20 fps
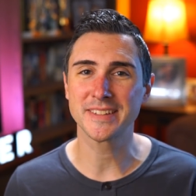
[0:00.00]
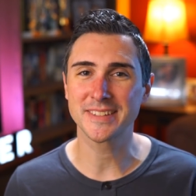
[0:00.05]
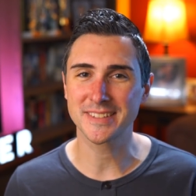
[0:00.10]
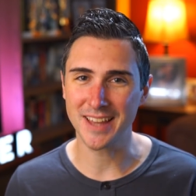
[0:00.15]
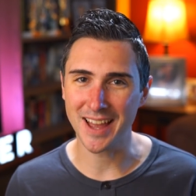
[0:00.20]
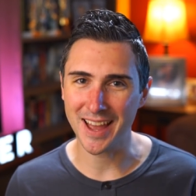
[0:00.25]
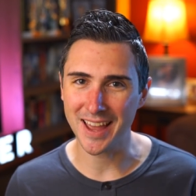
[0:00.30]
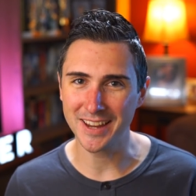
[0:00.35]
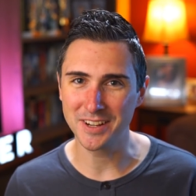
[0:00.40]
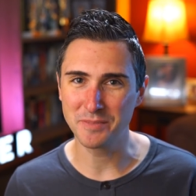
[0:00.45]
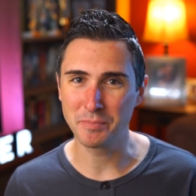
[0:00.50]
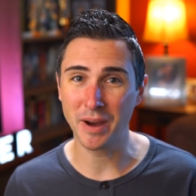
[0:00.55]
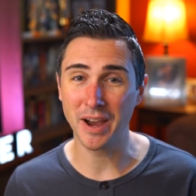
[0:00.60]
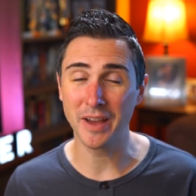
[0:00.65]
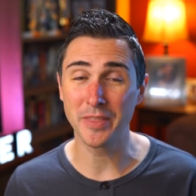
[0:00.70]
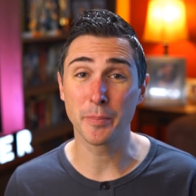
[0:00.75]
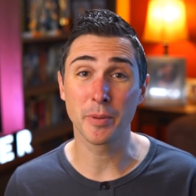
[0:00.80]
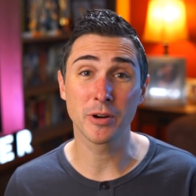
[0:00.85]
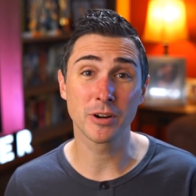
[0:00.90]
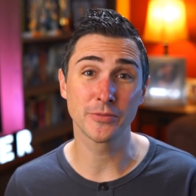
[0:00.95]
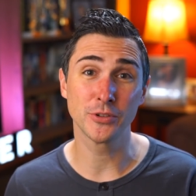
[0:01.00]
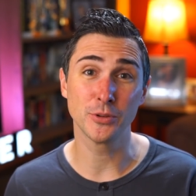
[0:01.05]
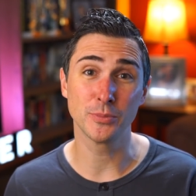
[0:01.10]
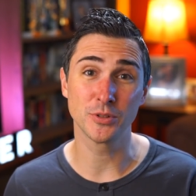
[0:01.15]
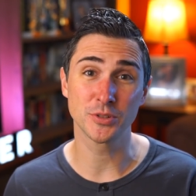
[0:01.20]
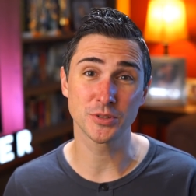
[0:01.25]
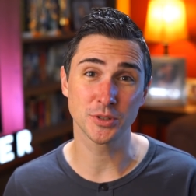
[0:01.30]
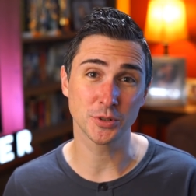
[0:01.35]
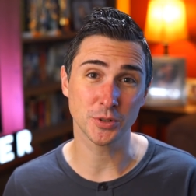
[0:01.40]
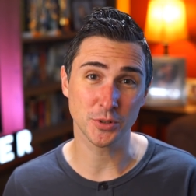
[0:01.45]
signed by the
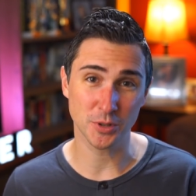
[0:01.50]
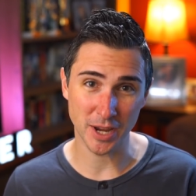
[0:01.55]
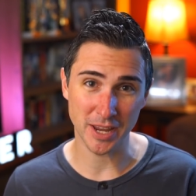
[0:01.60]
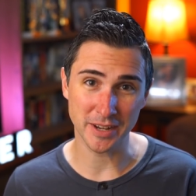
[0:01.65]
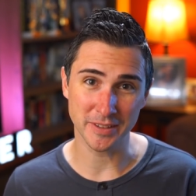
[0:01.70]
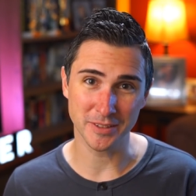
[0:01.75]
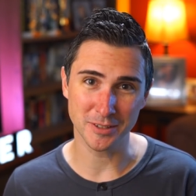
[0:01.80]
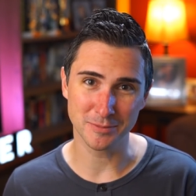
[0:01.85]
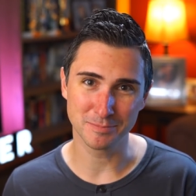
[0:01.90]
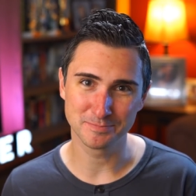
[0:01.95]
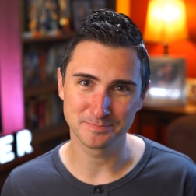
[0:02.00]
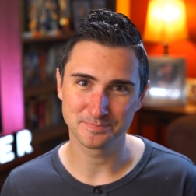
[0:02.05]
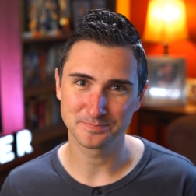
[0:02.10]
perfumers who created them.